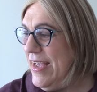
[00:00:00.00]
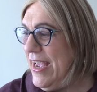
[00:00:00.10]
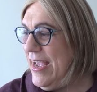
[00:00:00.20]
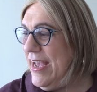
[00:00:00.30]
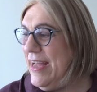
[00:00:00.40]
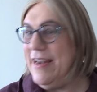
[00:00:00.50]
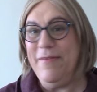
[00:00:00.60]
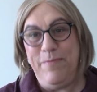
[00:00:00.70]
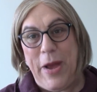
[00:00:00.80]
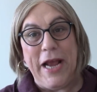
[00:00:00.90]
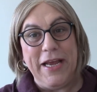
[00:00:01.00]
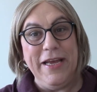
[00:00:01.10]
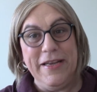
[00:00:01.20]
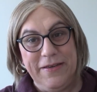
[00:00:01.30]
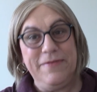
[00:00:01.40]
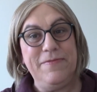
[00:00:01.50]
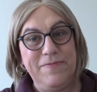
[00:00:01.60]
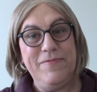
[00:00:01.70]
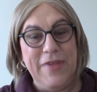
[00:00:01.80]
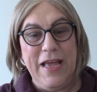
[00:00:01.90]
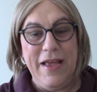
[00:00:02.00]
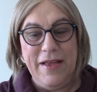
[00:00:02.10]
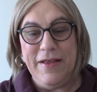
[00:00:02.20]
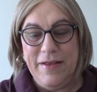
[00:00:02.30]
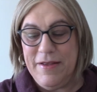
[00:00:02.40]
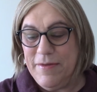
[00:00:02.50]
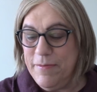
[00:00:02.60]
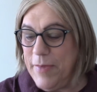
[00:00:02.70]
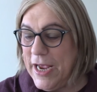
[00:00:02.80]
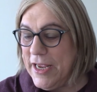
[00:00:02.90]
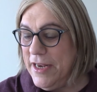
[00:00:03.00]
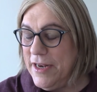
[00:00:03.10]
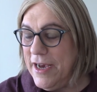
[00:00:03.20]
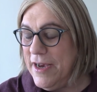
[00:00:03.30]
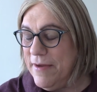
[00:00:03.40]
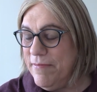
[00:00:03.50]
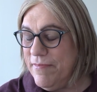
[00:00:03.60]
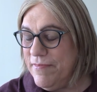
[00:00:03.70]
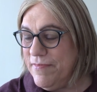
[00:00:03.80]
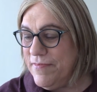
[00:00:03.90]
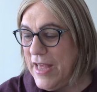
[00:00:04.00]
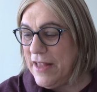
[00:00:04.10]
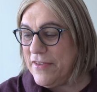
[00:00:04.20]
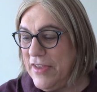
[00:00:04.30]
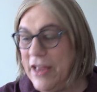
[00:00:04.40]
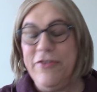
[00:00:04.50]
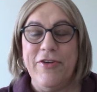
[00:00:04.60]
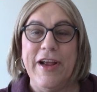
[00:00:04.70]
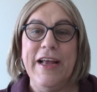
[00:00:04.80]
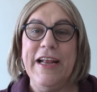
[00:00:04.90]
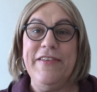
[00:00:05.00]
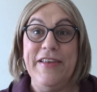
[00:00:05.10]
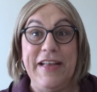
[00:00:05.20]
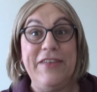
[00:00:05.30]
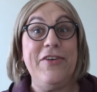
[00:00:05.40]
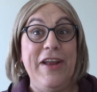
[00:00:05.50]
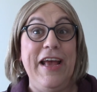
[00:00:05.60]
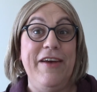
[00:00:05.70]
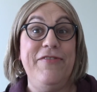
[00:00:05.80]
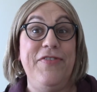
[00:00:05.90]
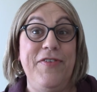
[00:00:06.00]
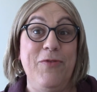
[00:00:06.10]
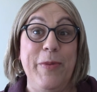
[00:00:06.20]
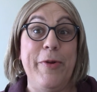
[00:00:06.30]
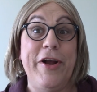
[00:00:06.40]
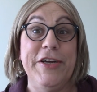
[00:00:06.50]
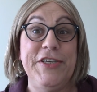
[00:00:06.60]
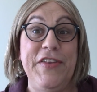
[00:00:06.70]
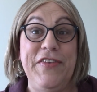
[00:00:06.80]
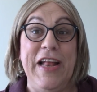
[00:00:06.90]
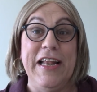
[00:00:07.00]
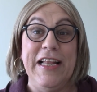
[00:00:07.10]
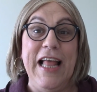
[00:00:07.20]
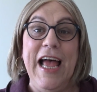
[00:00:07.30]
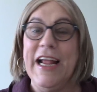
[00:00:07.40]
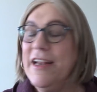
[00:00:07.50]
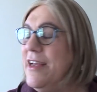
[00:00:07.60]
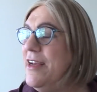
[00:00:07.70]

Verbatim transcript: And back in back in um, Alexandria, and I said that's going to have repercussions down the line.